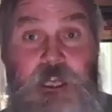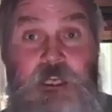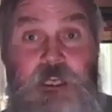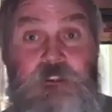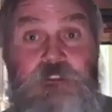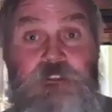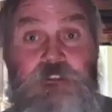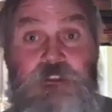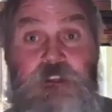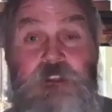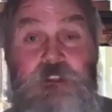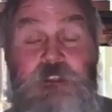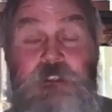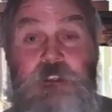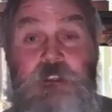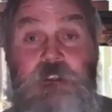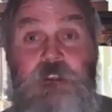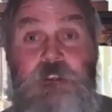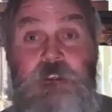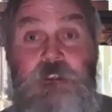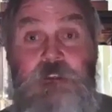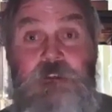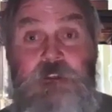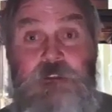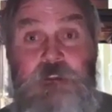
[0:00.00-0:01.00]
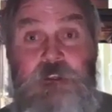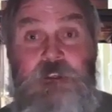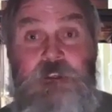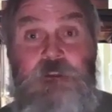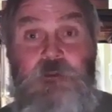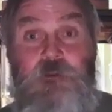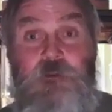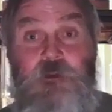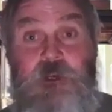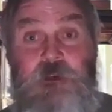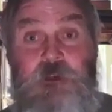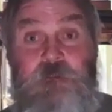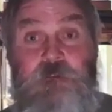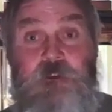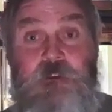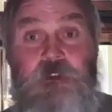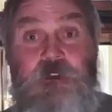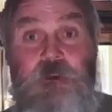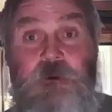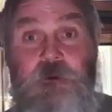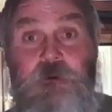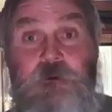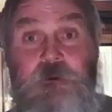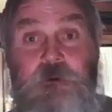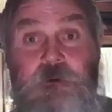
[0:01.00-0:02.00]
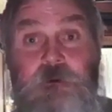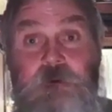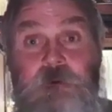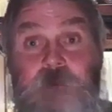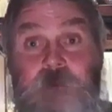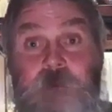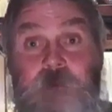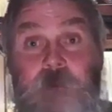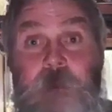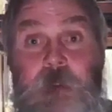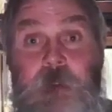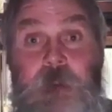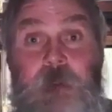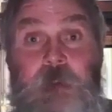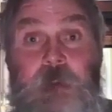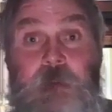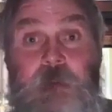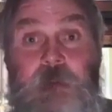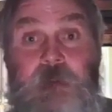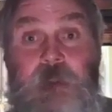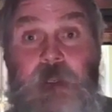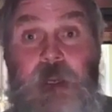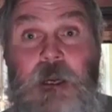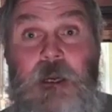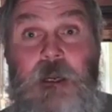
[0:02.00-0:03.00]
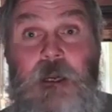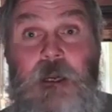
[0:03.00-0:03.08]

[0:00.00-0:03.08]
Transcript: to be Elijah, to clear the way for the Lord,